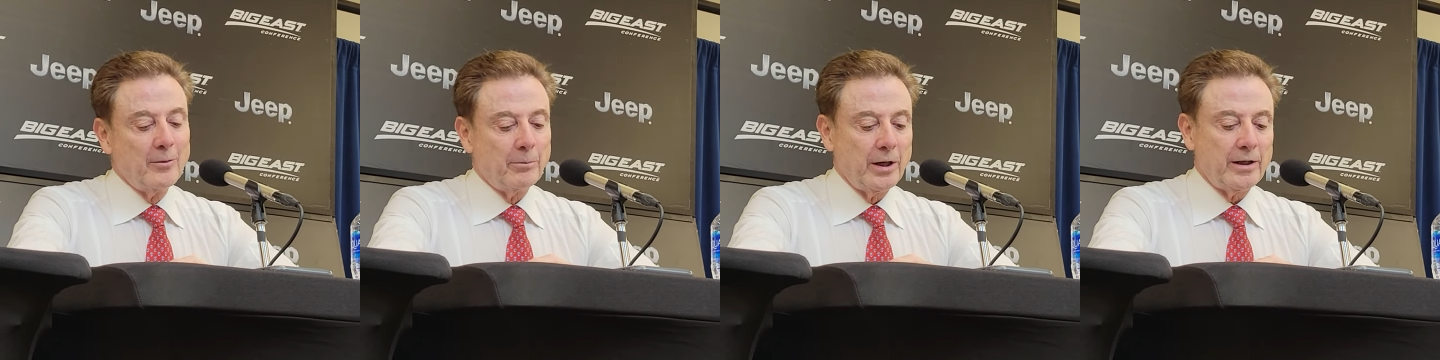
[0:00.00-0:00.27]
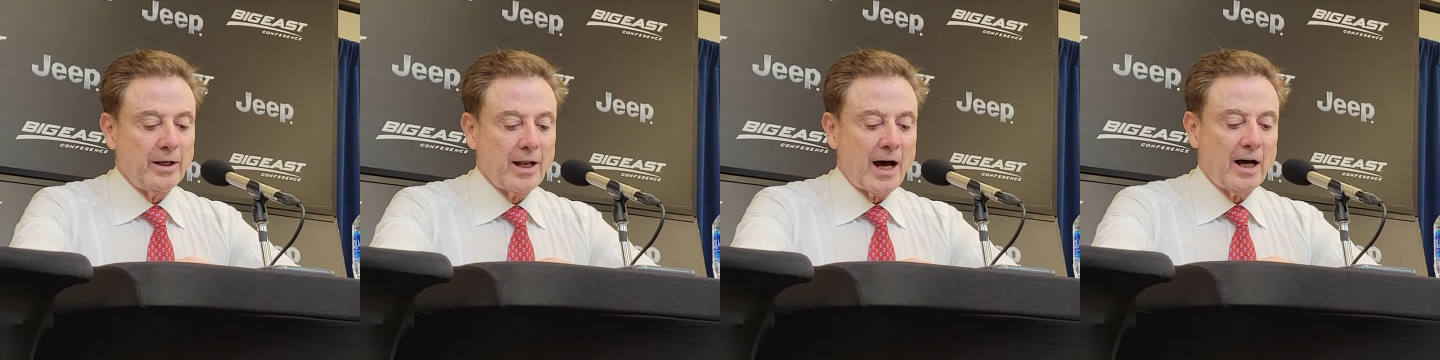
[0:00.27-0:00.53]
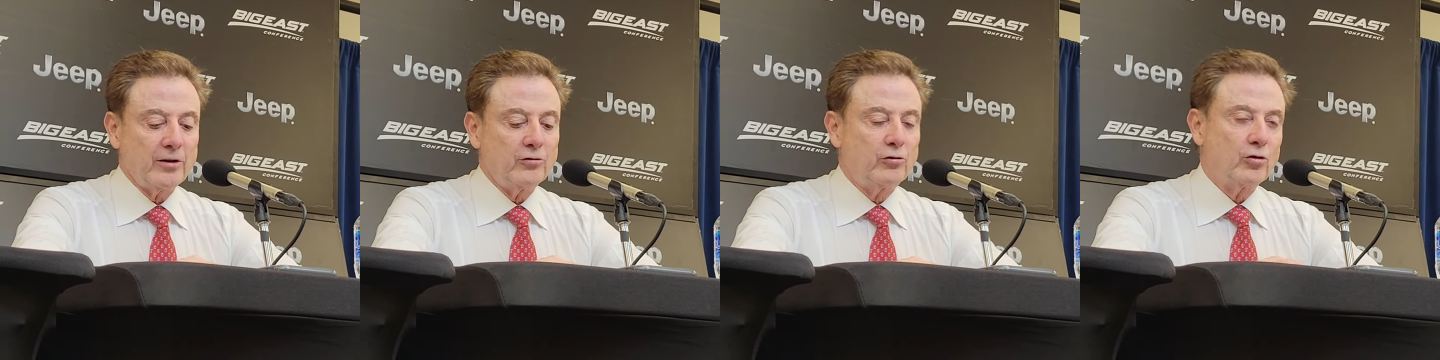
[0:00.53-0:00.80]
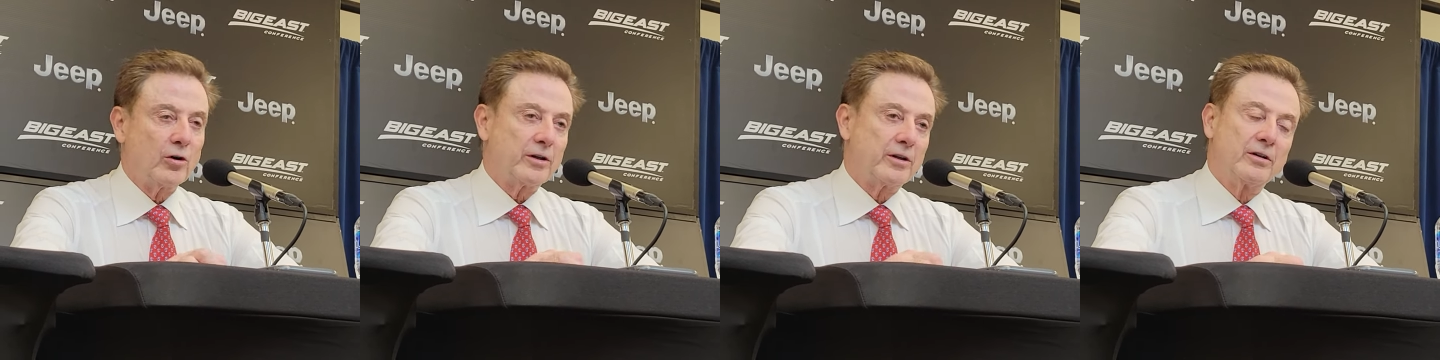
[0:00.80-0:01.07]
but Nan
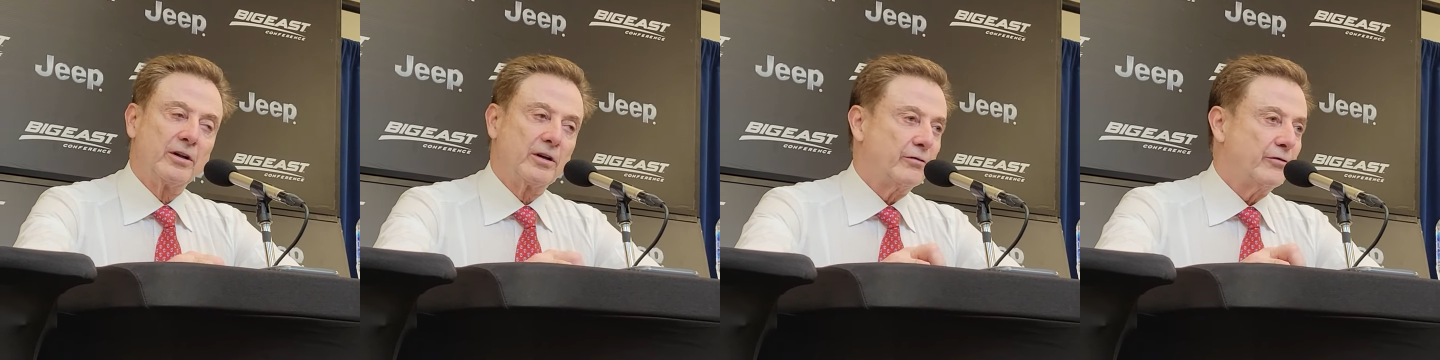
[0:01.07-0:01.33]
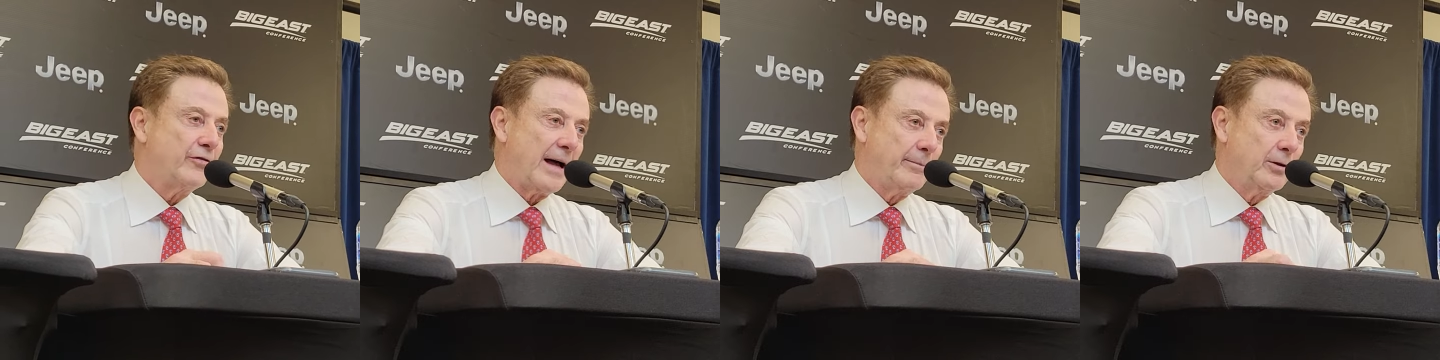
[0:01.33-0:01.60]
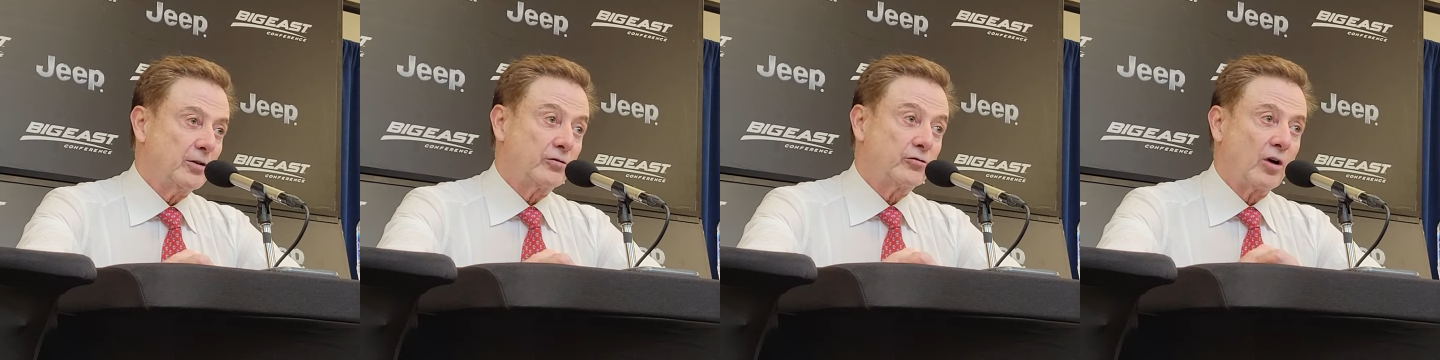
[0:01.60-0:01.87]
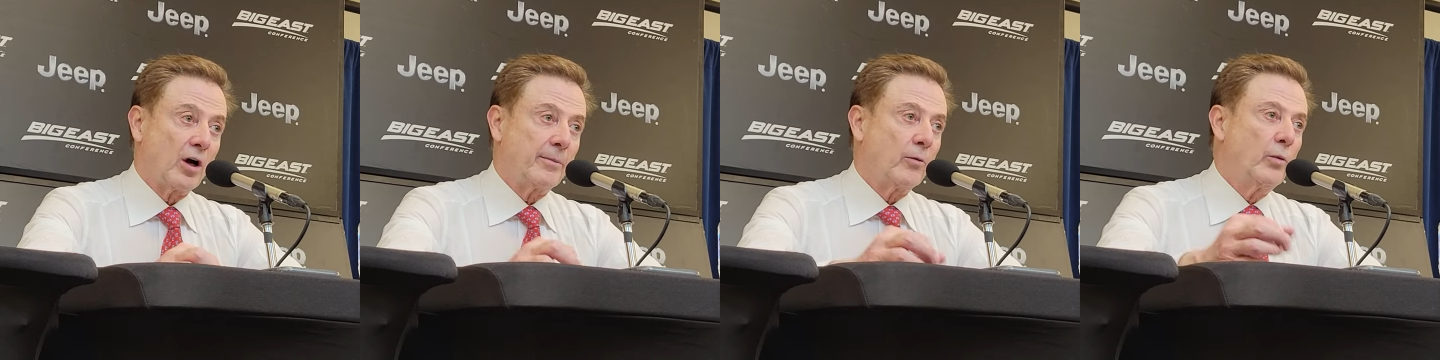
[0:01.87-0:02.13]
Jordan did a fabulous
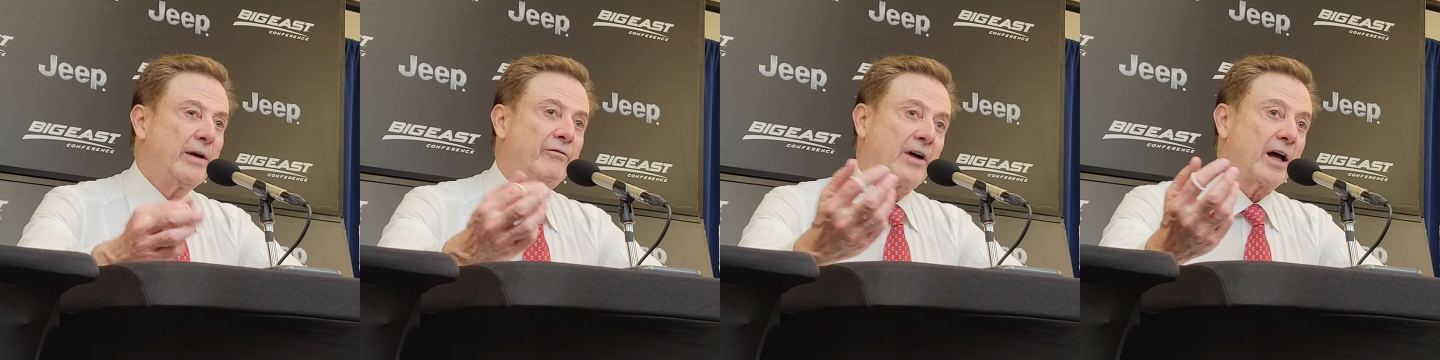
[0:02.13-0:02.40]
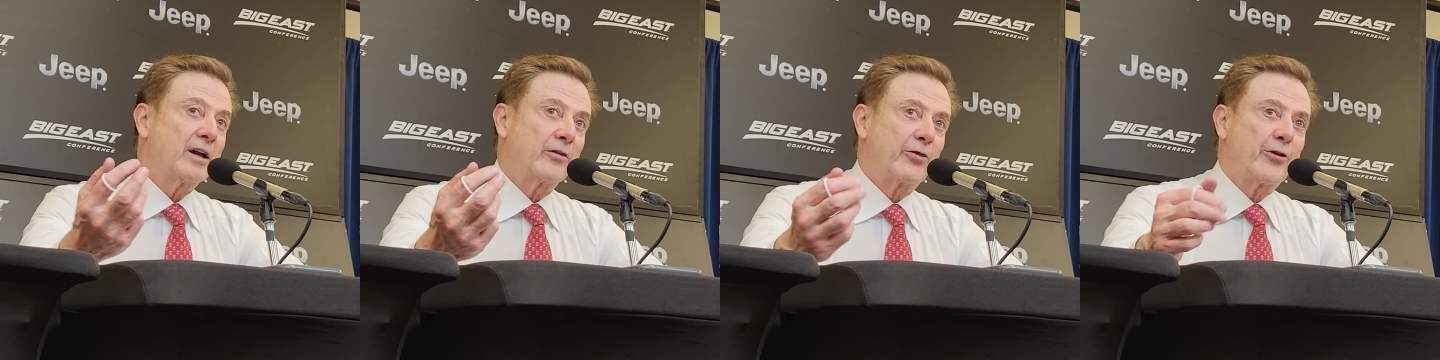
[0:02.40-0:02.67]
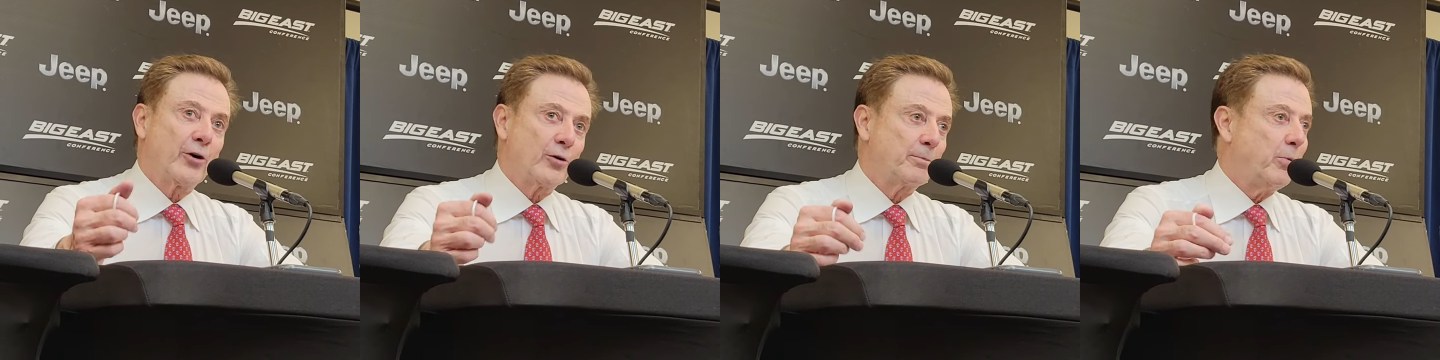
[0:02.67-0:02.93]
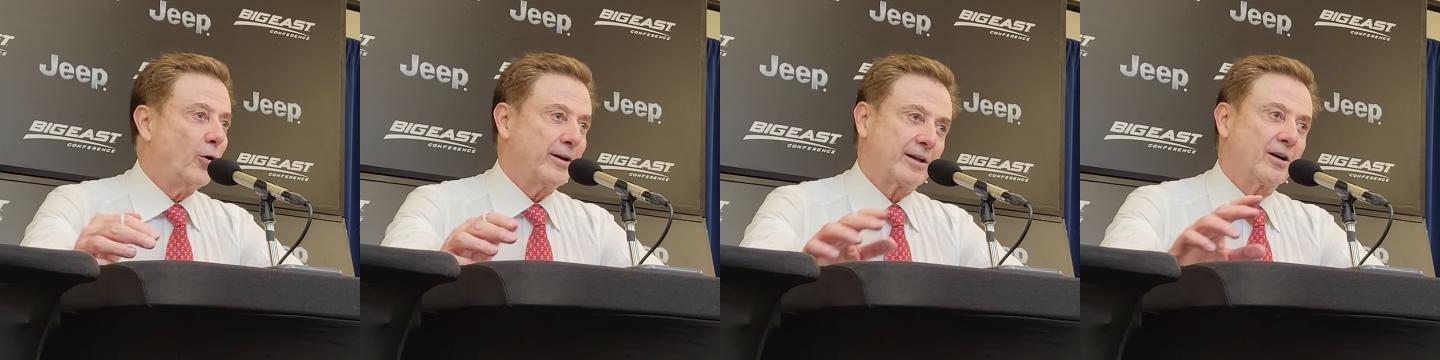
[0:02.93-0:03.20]
job, and we've got a
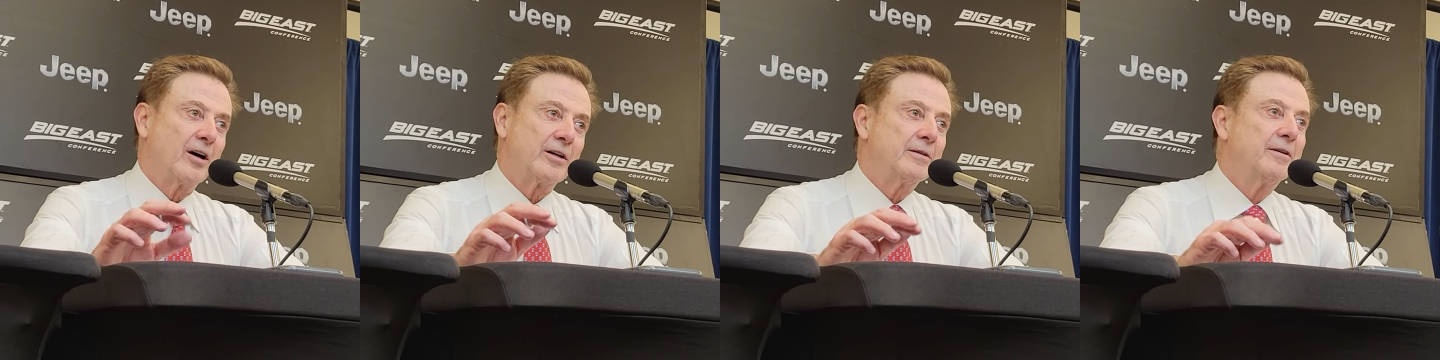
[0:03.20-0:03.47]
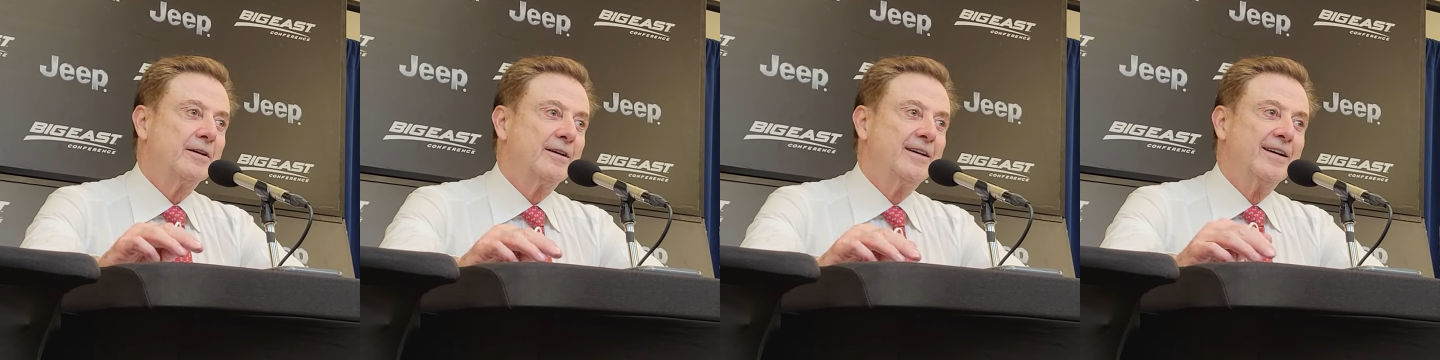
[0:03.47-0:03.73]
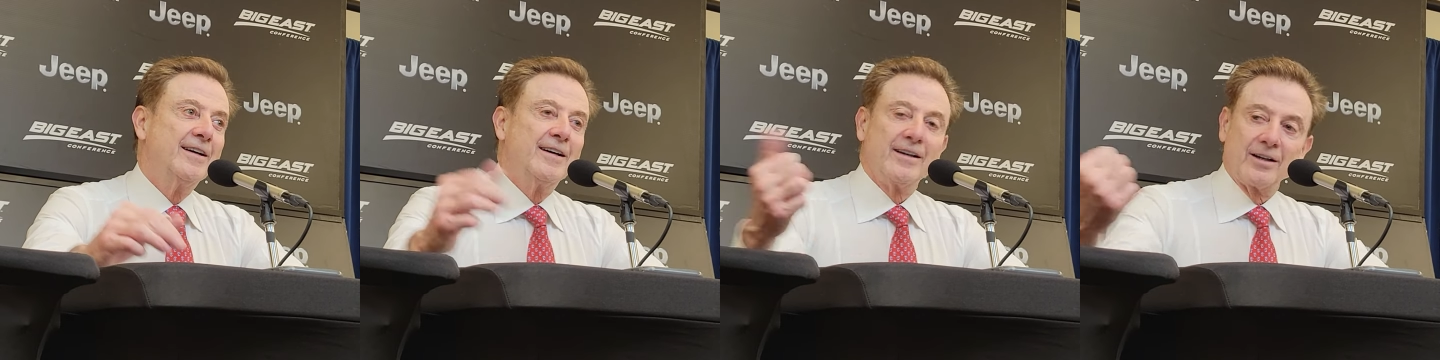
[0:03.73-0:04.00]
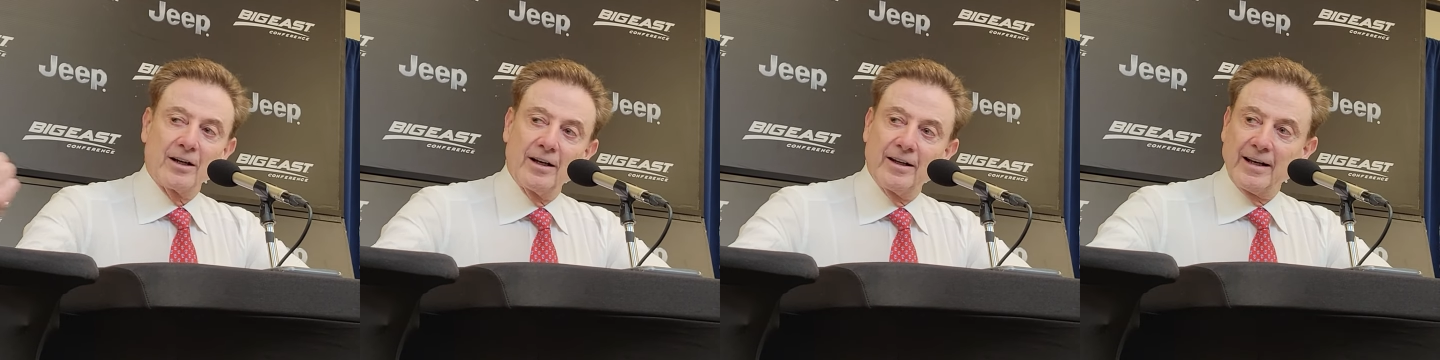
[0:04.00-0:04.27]
third point guard,
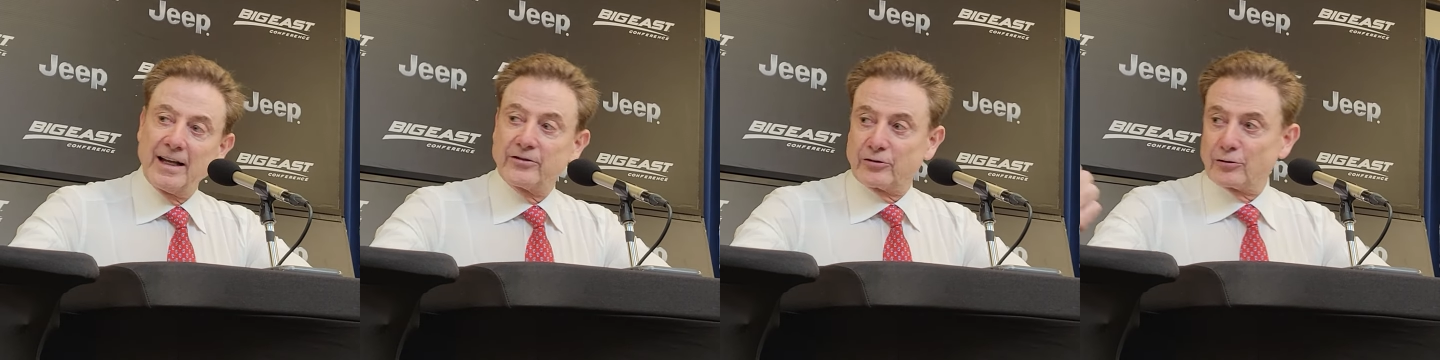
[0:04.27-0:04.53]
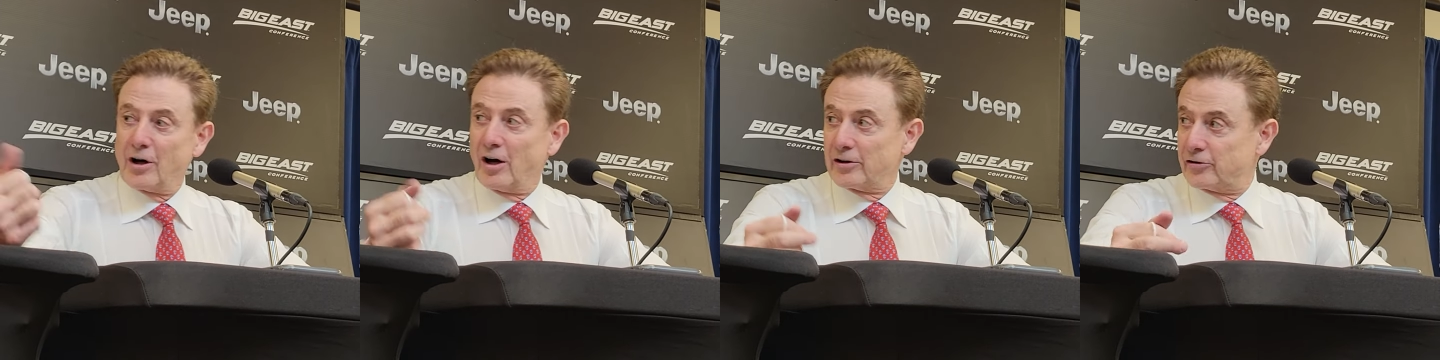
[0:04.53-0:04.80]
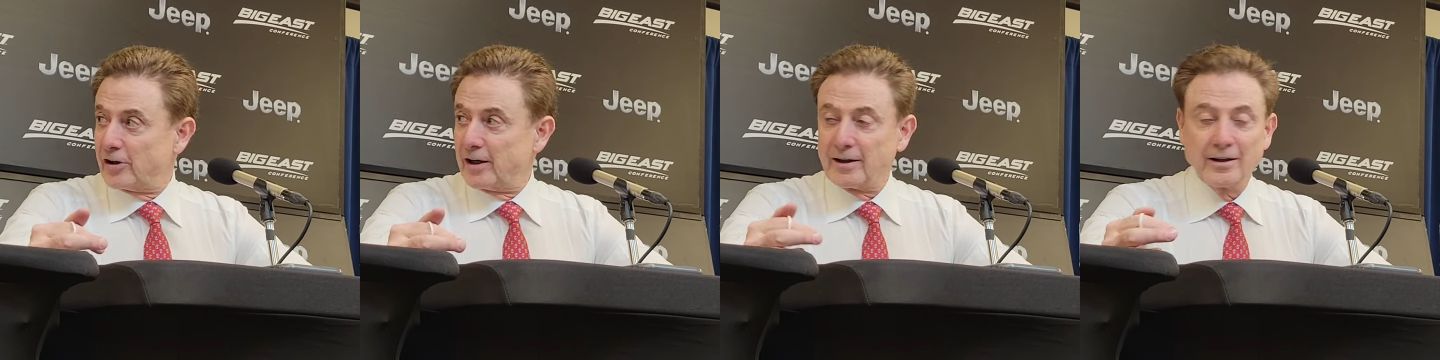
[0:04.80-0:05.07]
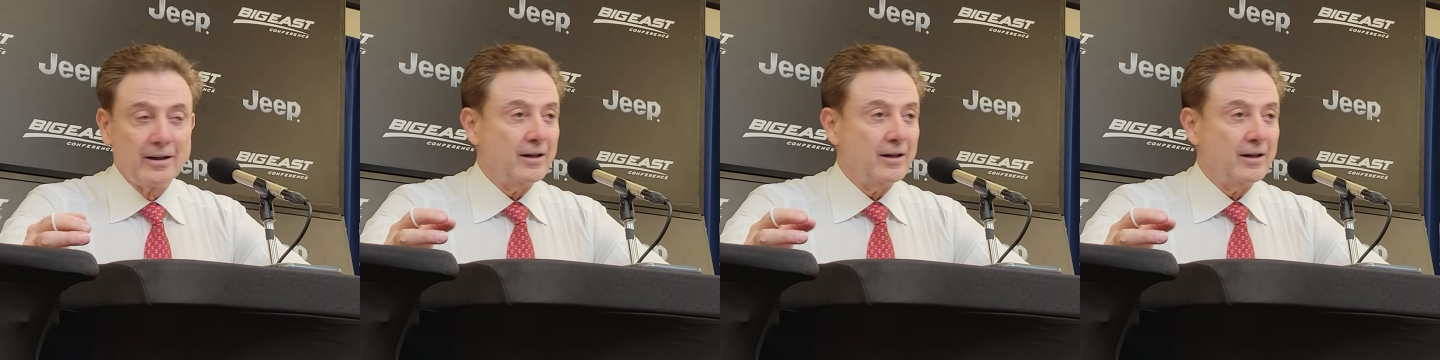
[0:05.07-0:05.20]
and that's R J.